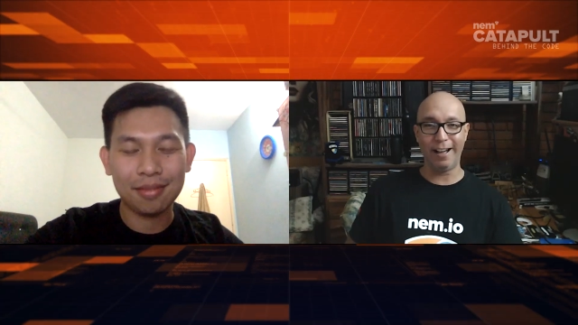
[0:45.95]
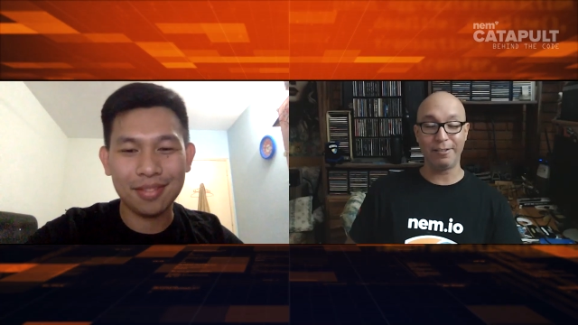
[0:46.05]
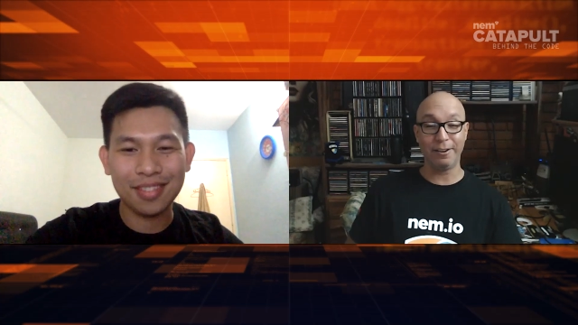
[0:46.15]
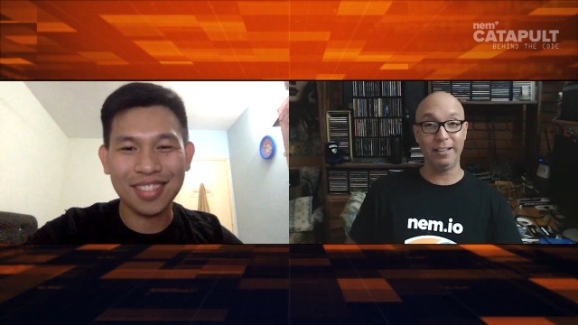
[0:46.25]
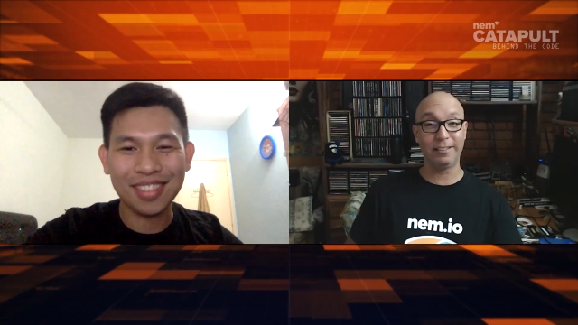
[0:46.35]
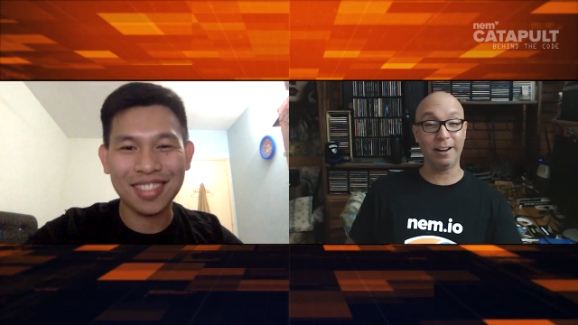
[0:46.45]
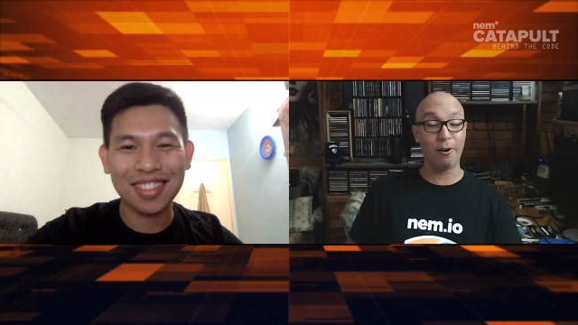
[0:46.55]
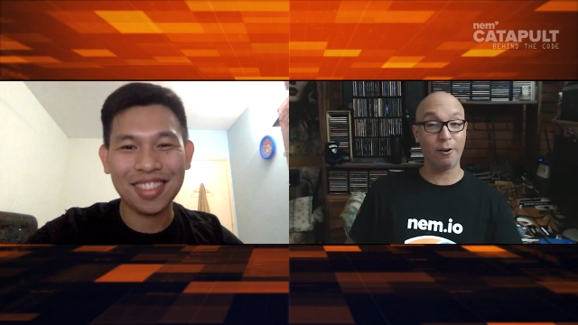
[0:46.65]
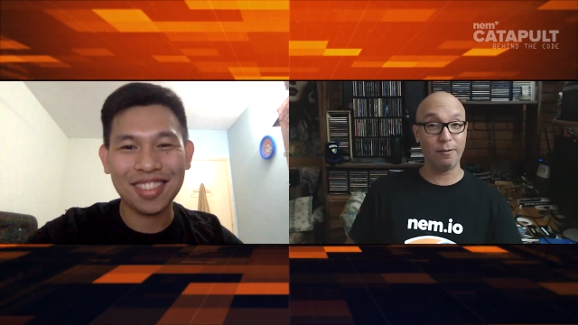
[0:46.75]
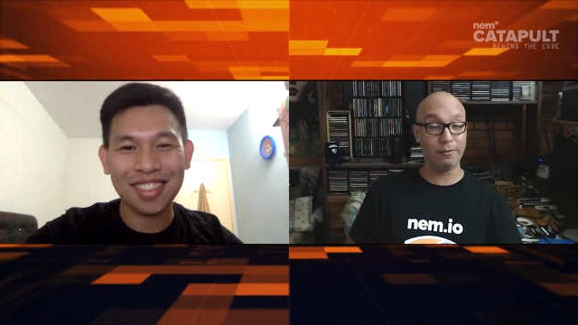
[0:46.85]
Speaker 1: Anthony is
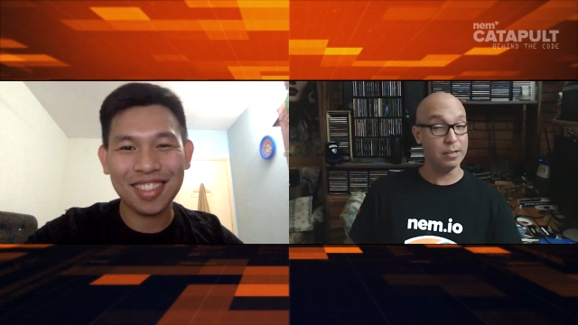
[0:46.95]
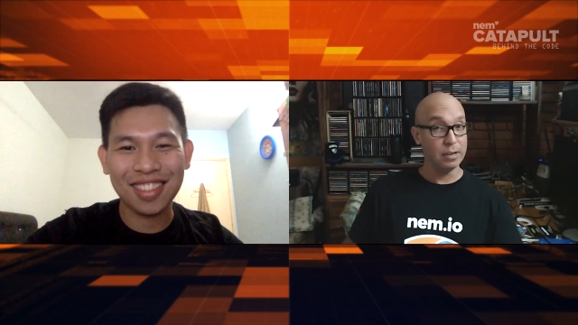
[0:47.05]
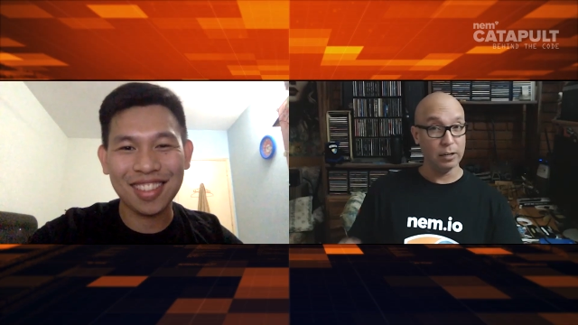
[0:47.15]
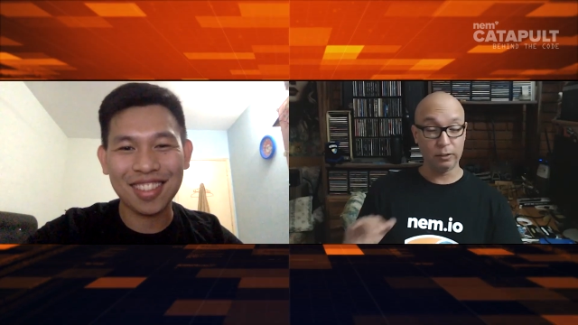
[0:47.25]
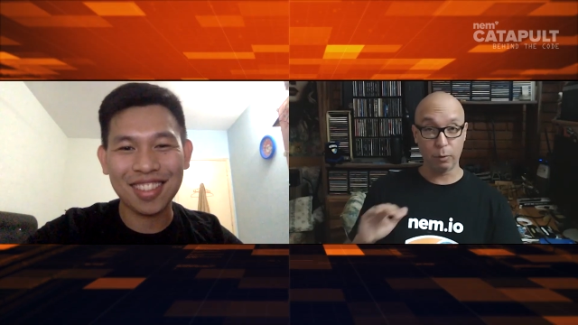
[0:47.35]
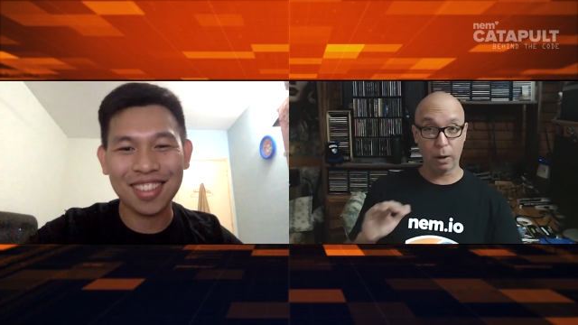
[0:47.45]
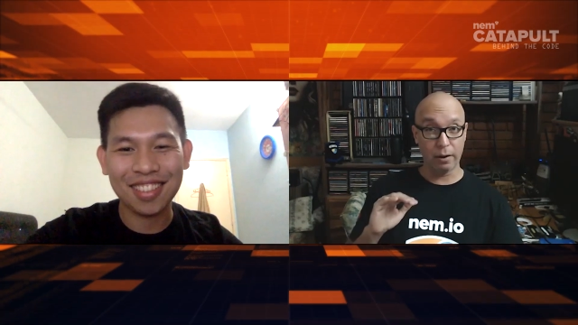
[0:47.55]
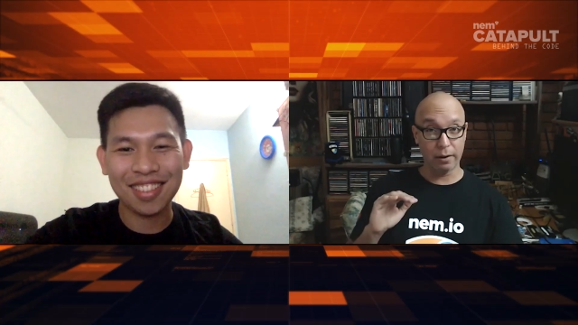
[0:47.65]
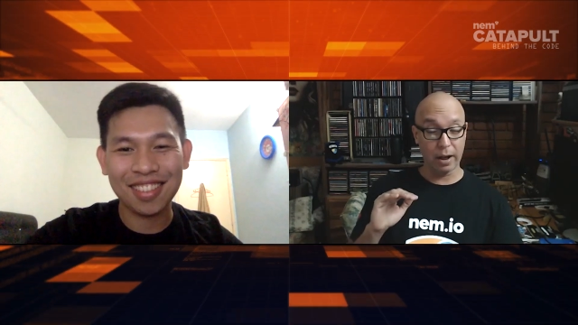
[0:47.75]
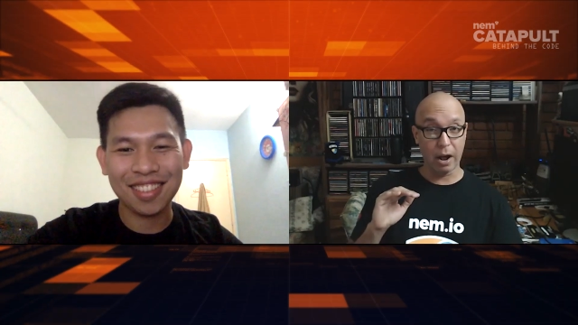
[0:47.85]
our is
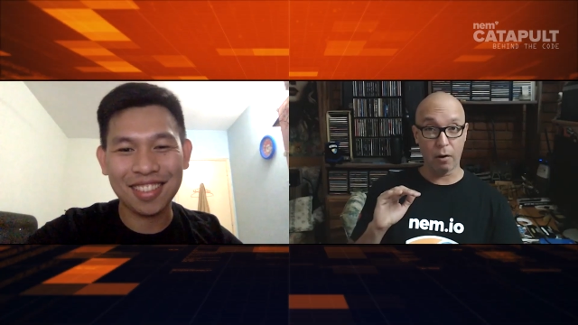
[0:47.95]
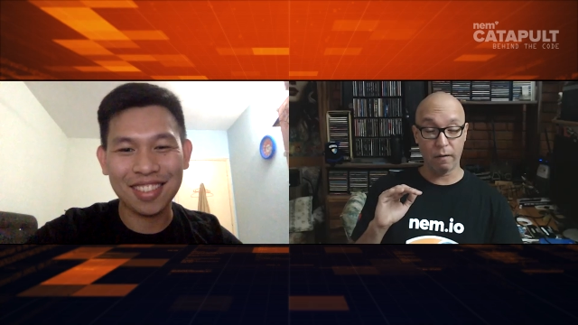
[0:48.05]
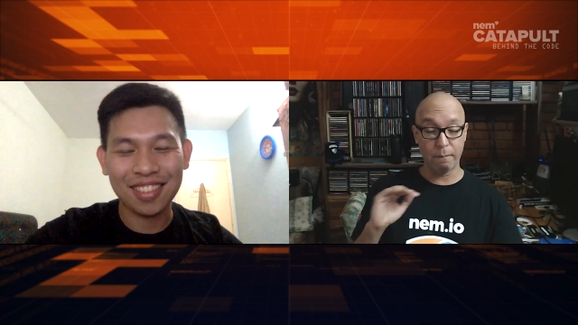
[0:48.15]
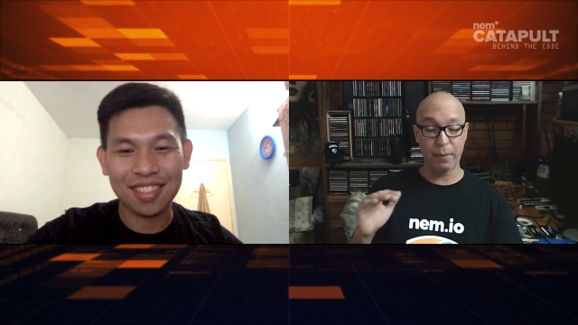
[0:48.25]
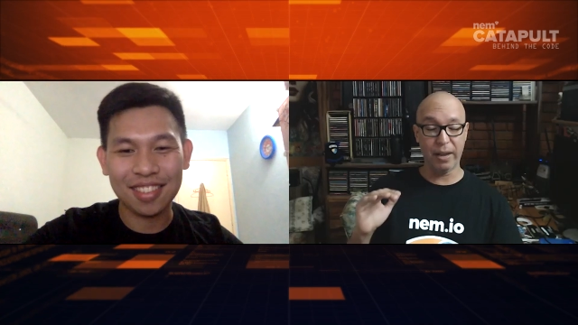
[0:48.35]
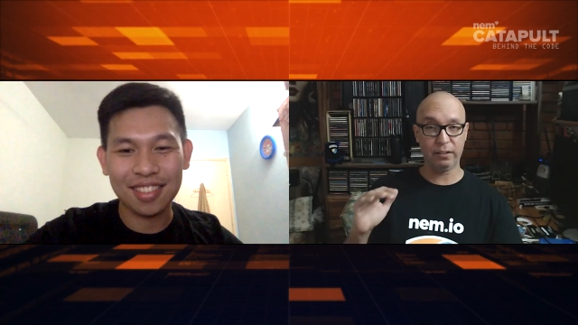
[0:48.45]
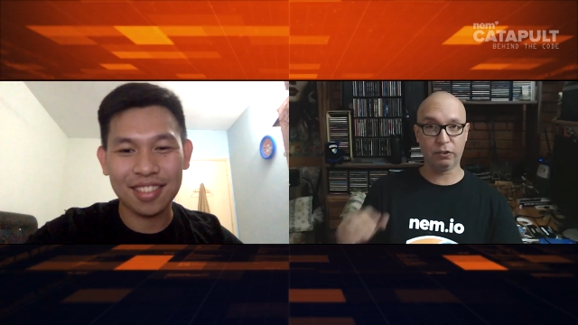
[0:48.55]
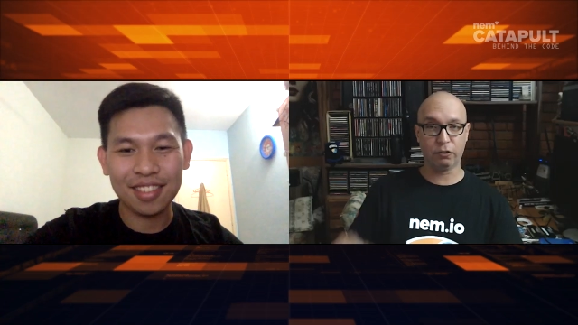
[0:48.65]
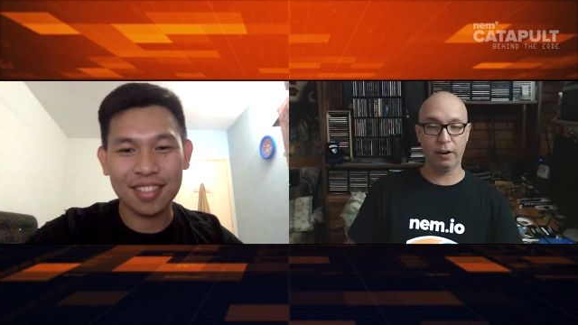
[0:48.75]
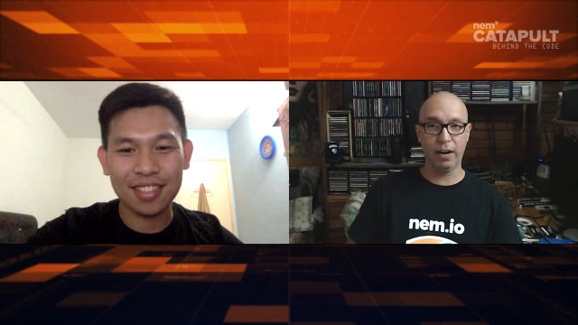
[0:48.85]
one of our
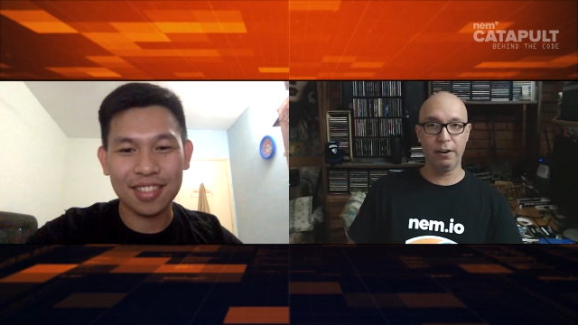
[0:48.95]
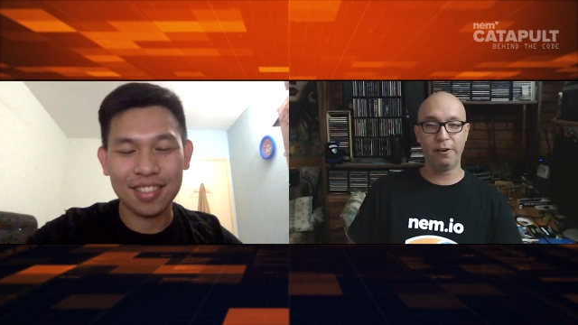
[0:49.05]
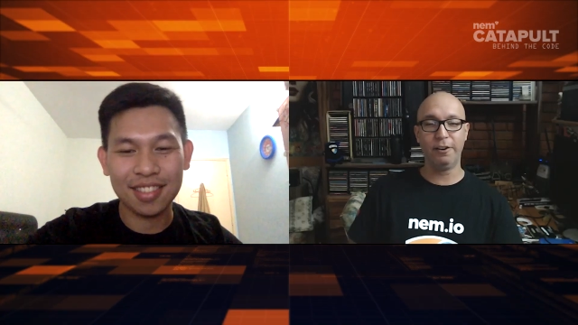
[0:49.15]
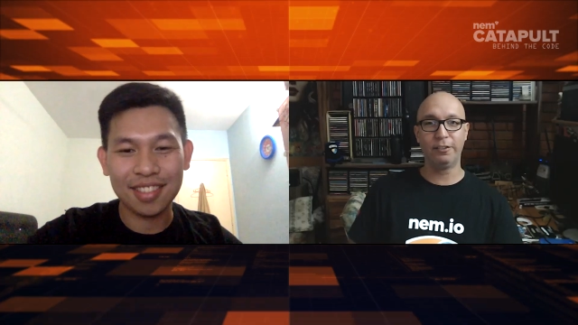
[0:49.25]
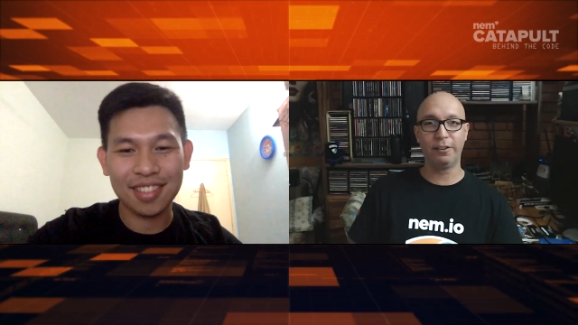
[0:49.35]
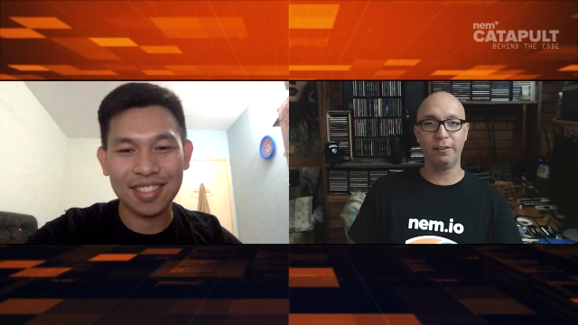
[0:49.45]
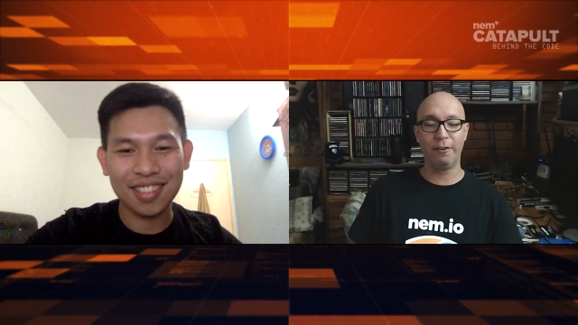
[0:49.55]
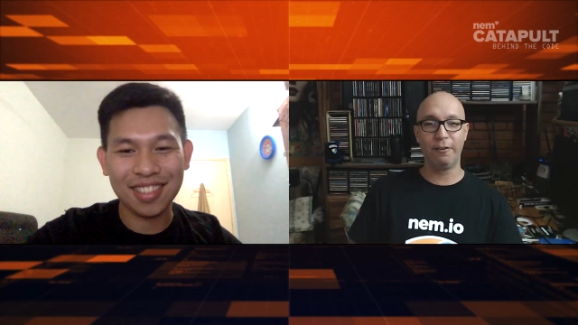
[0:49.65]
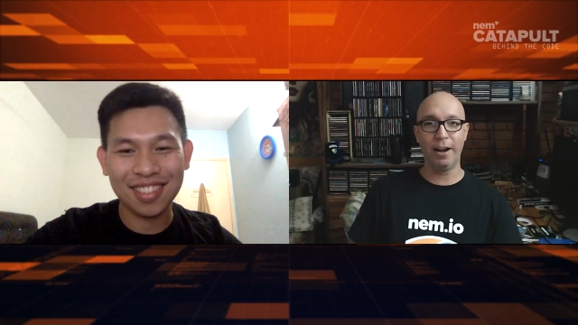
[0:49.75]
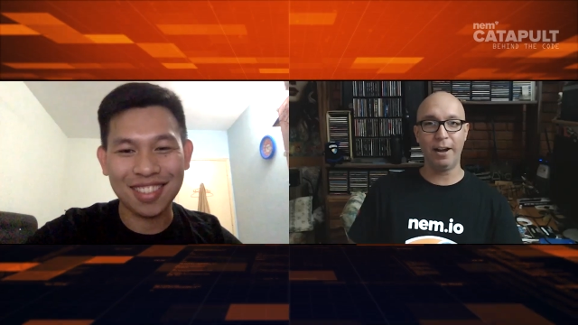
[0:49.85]
best trainers
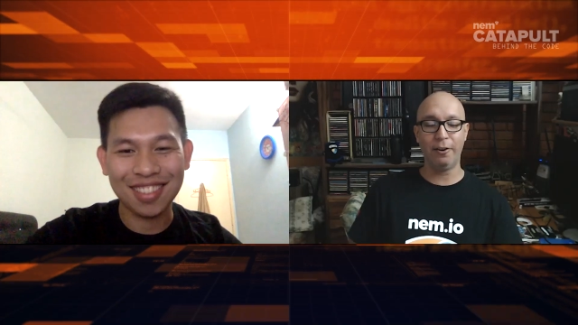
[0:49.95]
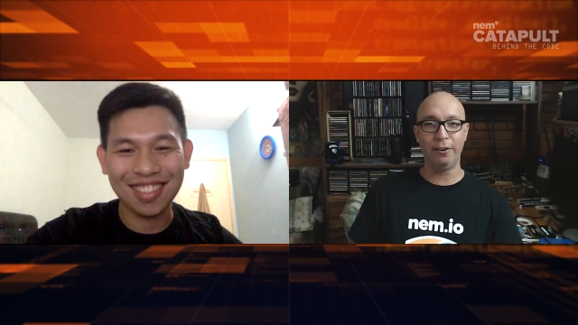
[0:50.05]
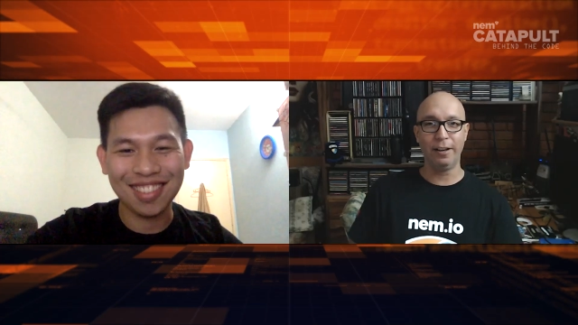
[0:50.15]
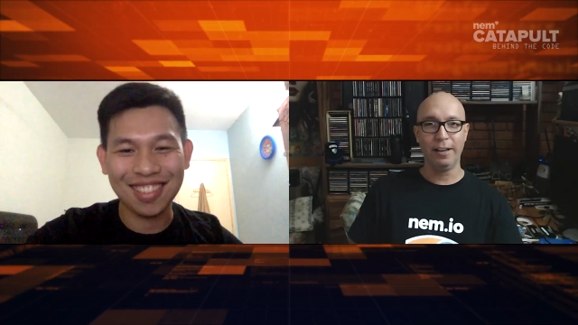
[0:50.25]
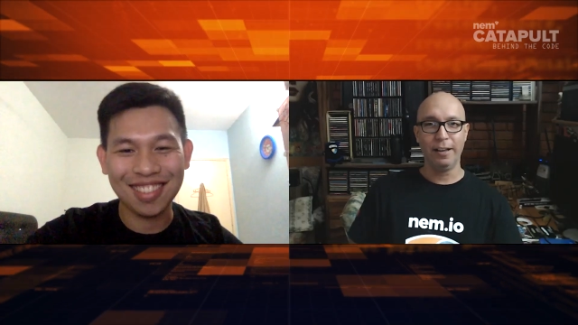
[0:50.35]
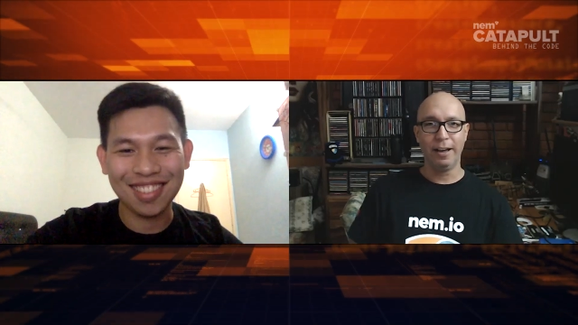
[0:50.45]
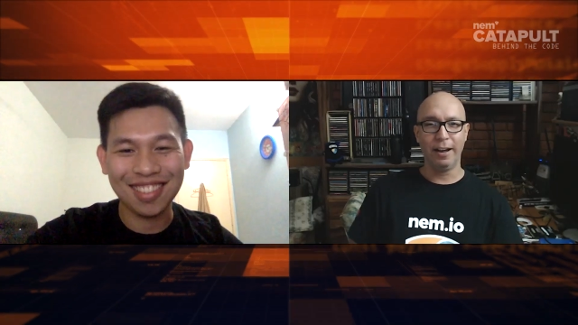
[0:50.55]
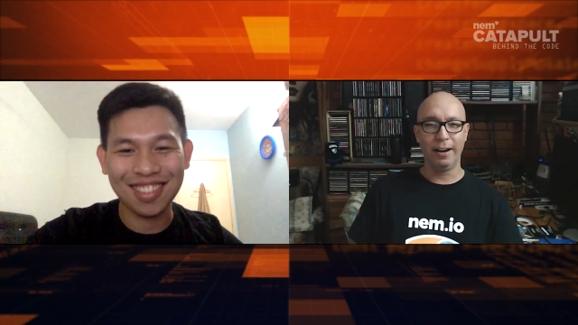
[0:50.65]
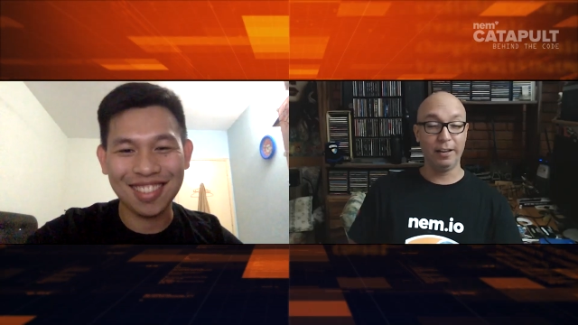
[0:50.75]
around, and